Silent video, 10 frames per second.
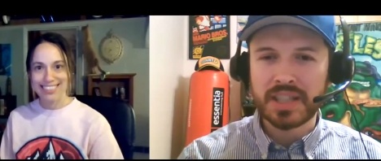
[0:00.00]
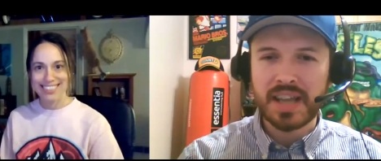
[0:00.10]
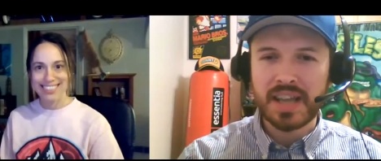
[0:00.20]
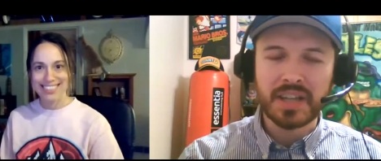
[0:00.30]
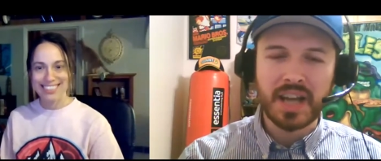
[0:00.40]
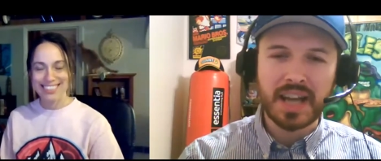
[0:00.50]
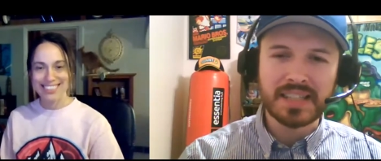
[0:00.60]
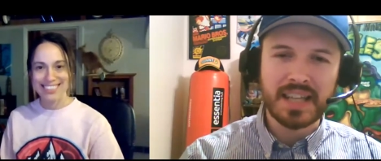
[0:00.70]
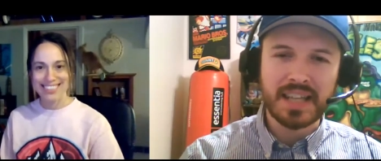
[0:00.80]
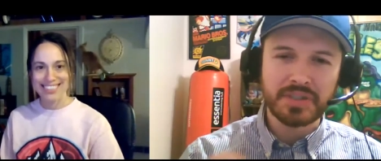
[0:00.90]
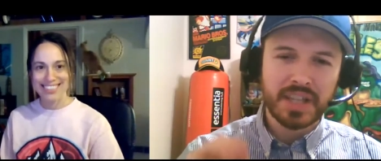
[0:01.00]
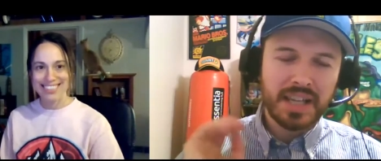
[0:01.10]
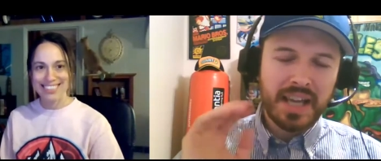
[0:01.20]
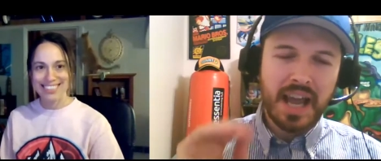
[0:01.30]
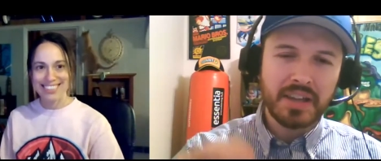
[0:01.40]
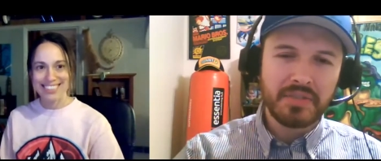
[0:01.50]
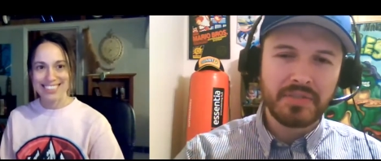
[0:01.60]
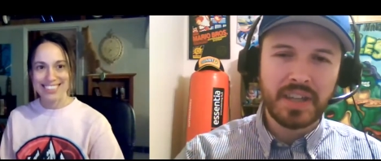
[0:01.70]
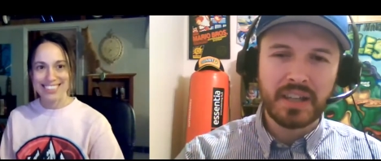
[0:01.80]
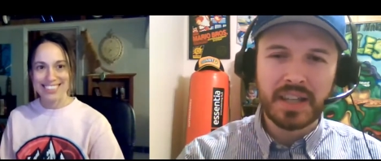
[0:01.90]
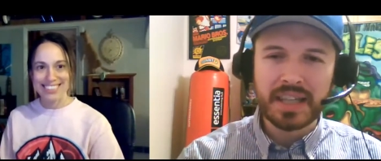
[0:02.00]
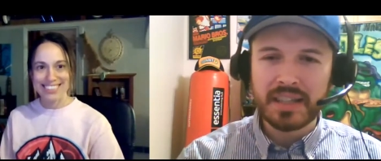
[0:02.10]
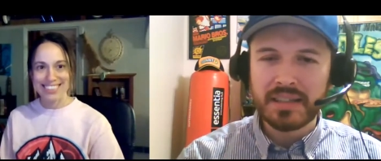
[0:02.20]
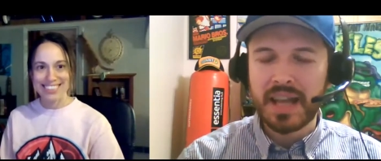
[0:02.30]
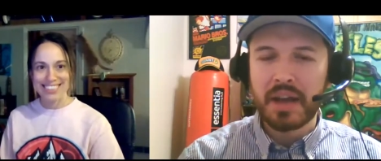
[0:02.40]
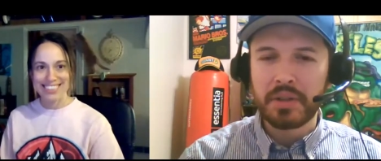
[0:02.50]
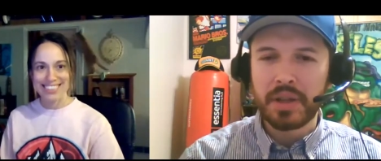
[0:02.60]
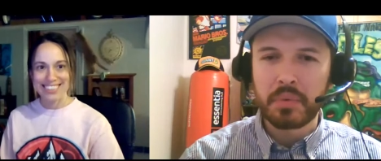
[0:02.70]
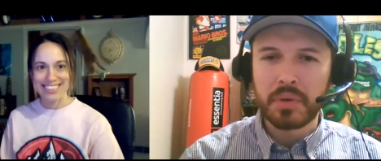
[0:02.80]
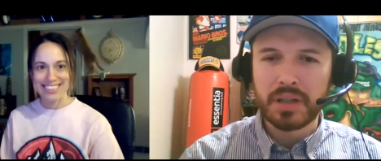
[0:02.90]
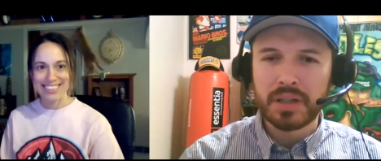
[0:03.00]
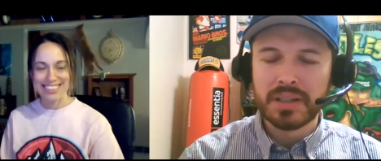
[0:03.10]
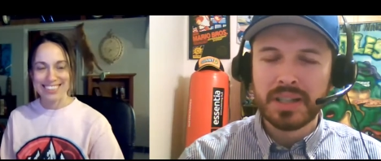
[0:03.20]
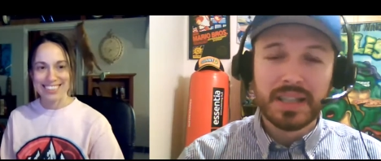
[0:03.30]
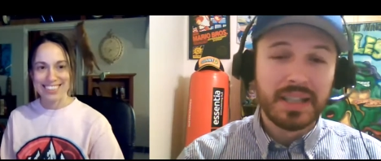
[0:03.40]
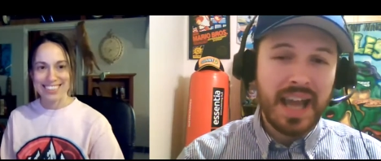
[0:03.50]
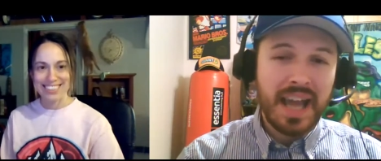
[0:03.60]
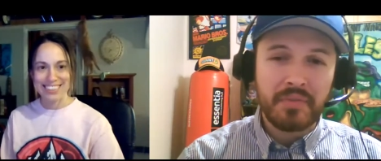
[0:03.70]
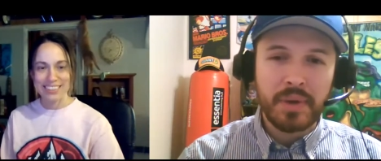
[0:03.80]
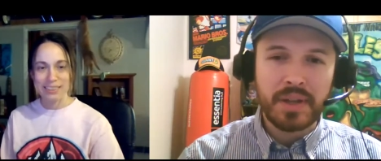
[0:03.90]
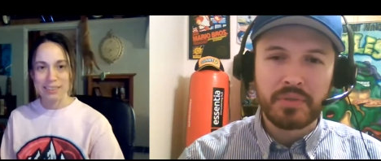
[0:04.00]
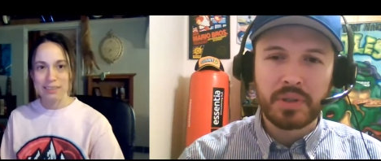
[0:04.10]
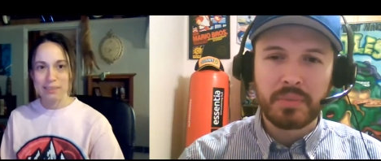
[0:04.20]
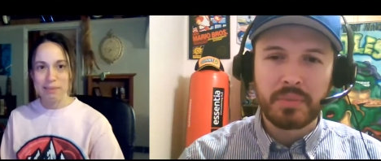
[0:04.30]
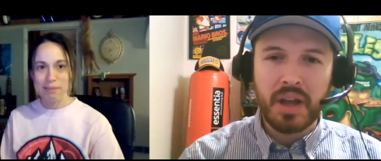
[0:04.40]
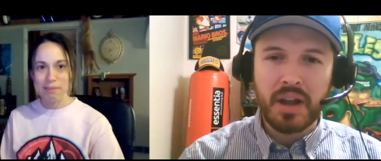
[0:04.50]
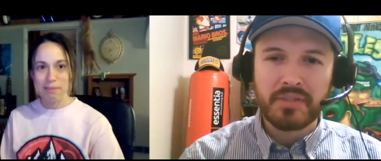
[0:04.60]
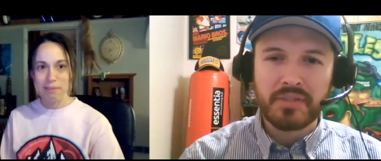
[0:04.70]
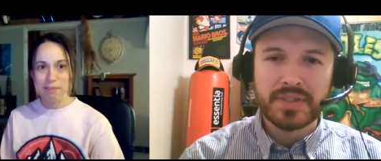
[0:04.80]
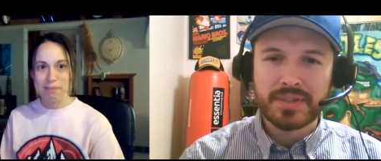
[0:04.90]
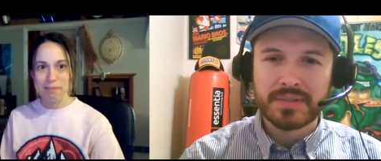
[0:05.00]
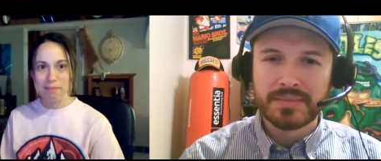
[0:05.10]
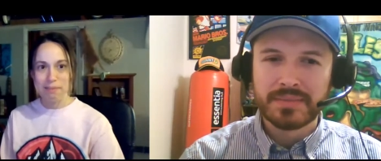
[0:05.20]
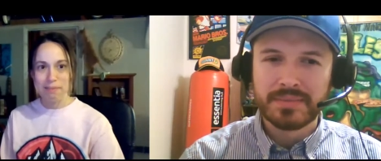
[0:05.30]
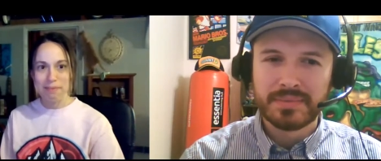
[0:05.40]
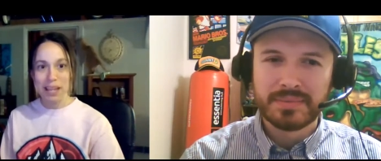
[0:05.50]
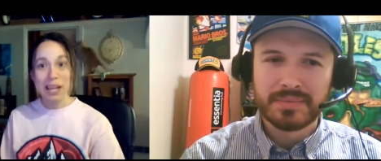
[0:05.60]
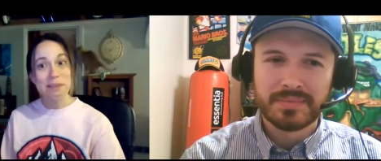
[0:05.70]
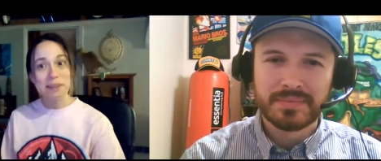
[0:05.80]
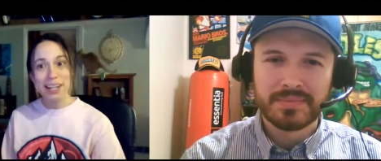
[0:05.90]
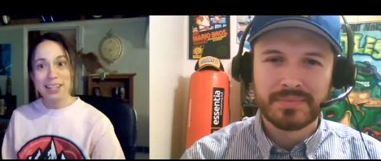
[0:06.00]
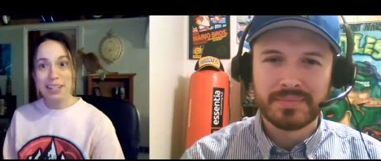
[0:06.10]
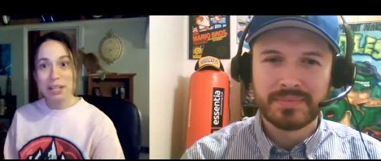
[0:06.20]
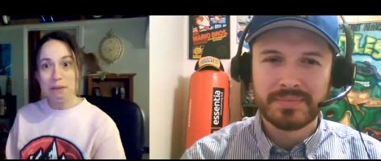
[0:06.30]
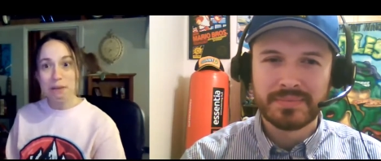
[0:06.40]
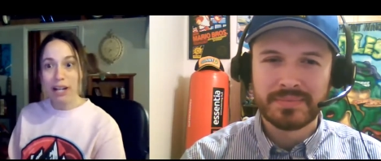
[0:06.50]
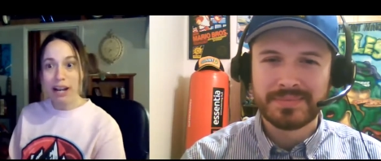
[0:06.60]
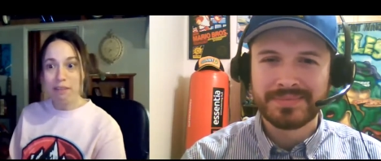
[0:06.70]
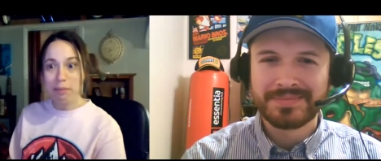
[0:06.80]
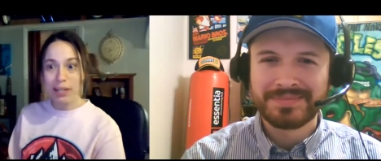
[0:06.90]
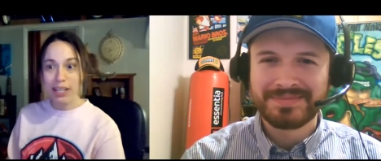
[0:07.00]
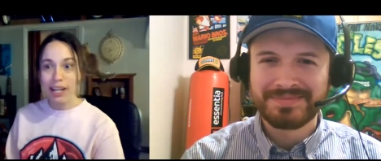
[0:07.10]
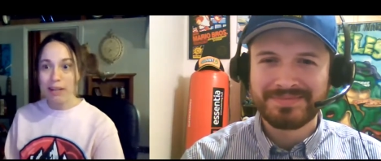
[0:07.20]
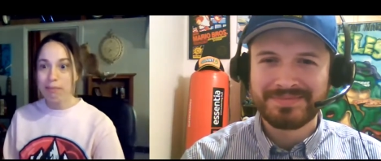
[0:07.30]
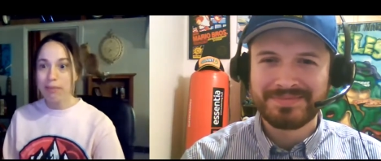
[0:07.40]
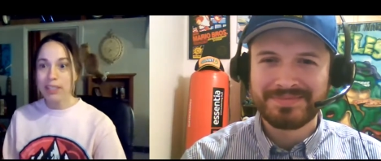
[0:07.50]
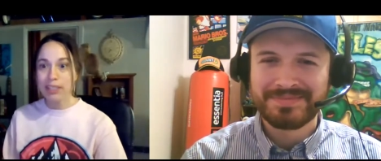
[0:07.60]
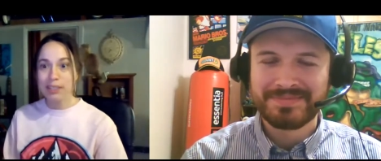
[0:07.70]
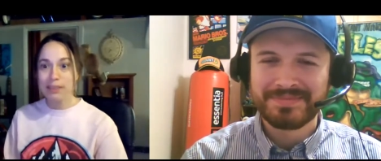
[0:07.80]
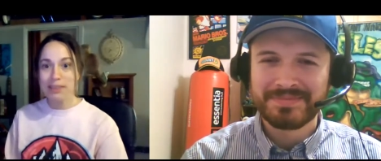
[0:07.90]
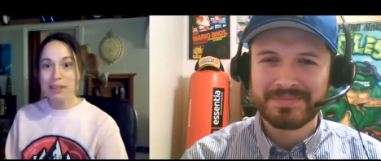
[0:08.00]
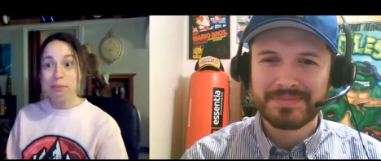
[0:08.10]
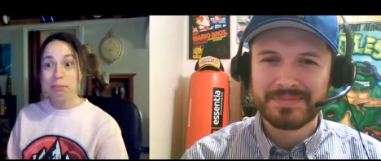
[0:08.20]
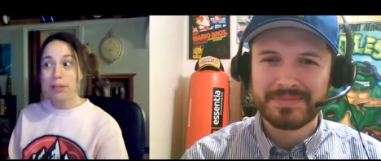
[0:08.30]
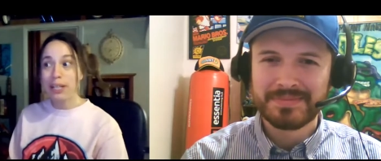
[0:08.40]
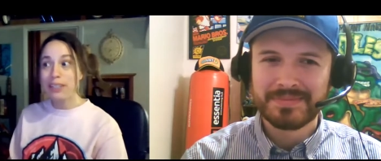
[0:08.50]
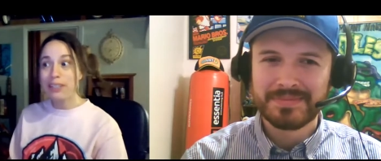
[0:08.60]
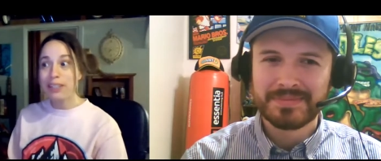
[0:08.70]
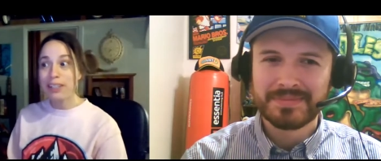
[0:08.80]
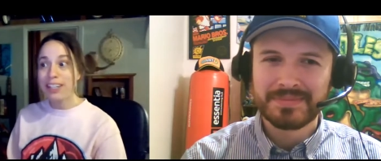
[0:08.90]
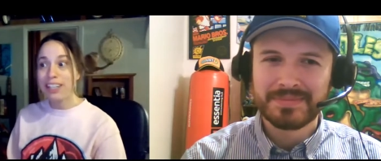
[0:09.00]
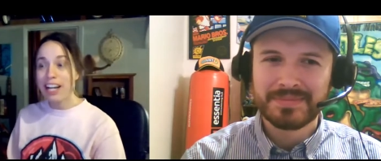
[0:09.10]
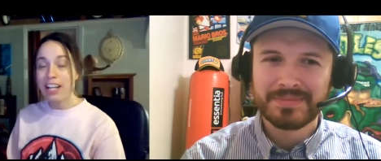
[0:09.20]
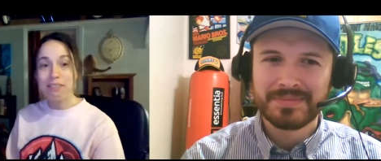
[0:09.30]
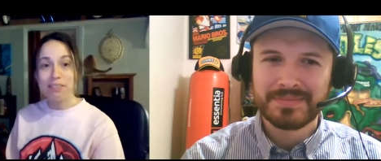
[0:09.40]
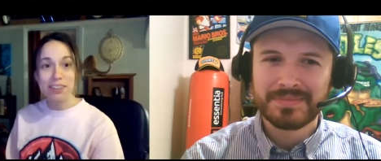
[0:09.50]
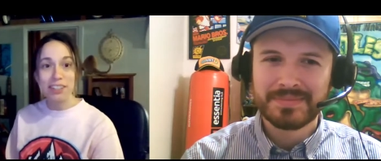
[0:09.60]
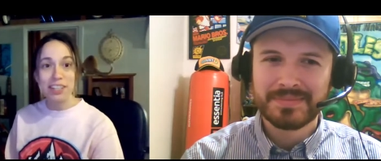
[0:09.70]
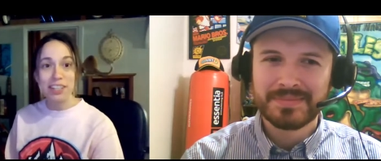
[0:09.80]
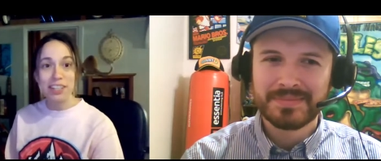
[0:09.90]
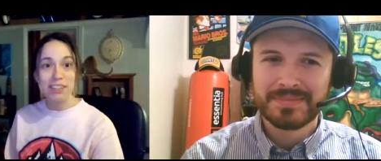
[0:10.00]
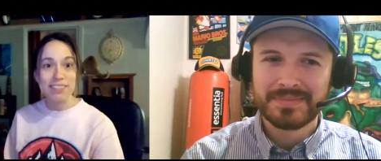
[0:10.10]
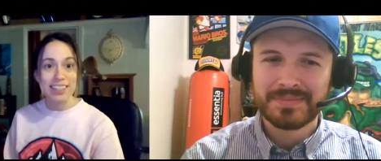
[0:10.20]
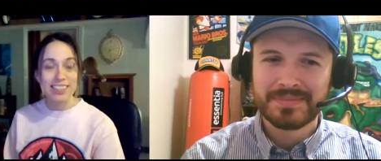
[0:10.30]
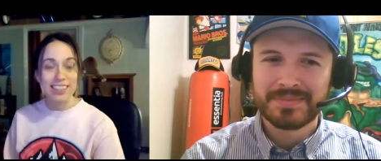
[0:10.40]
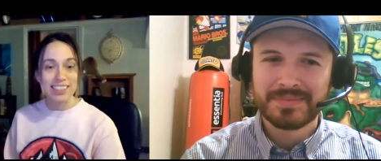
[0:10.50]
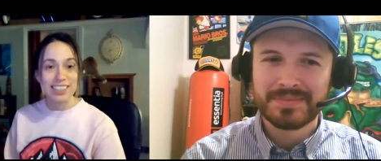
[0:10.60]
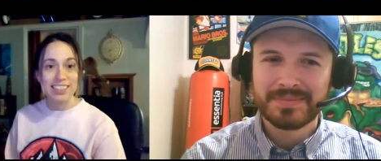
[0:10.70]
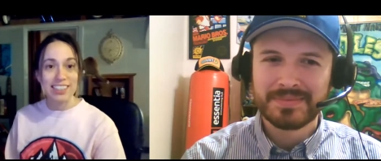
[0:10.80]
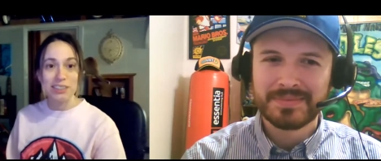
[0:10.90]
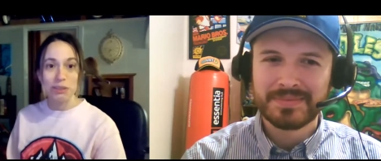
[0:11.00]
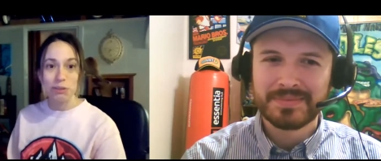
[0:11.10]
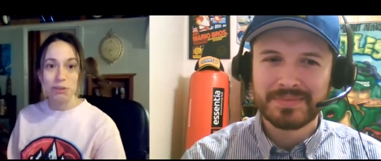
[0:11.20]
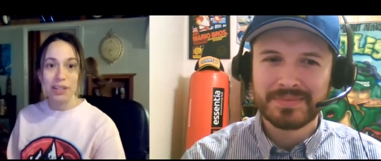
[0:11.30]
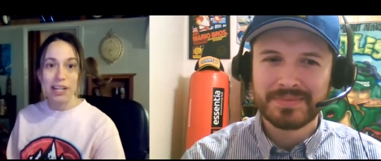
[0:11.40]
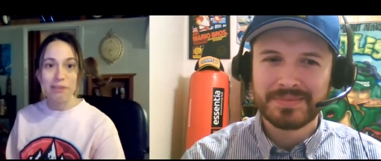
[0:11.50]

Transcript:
Speaker 1: of the Denver Ninetales. How you feeling now that we're halfway through the playoffs?
Speaker 2: Hey, Ryan, thank you for having me. I'm feeling pretty good and kind of relieved that the season is over and